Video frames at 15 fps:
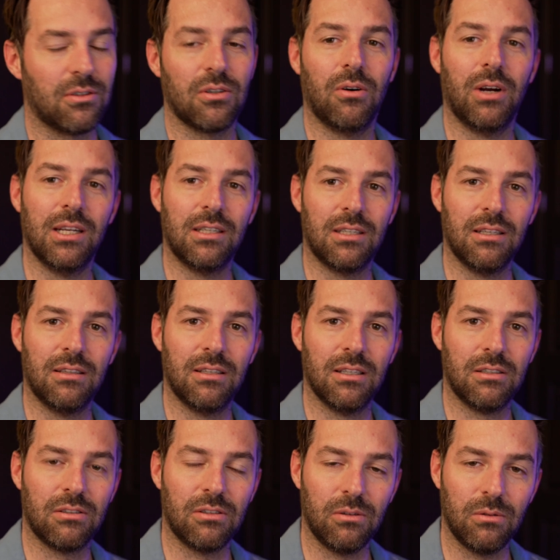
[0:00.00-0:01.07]
so I did
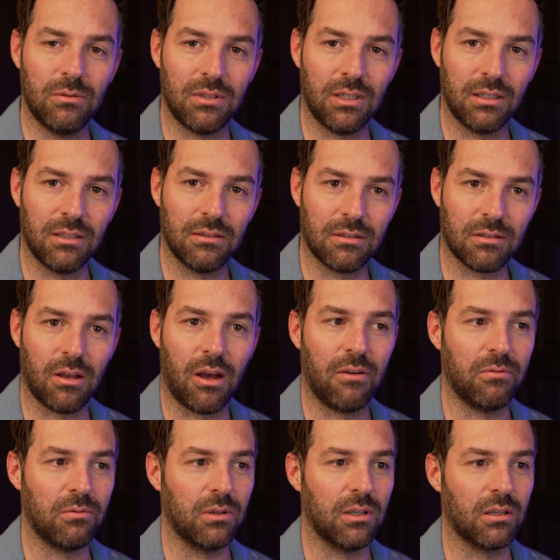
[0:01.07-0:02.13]
this using
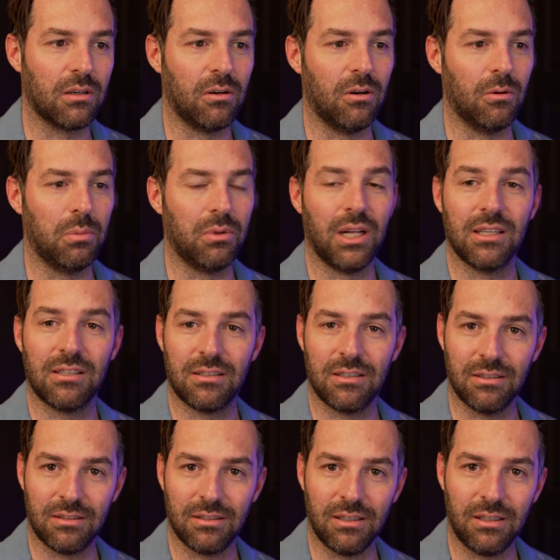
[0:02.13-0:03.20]
software called
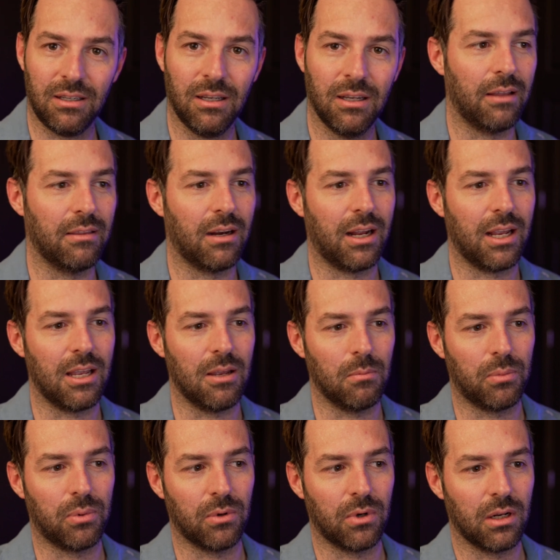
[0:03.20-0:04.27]
Plasticity, and then I
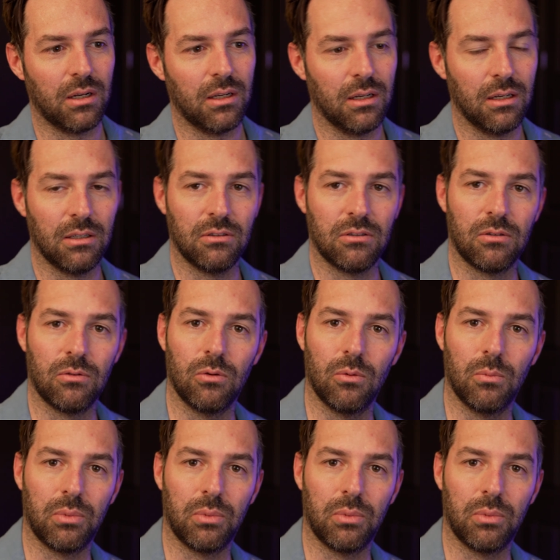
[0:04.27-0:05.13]
imported it into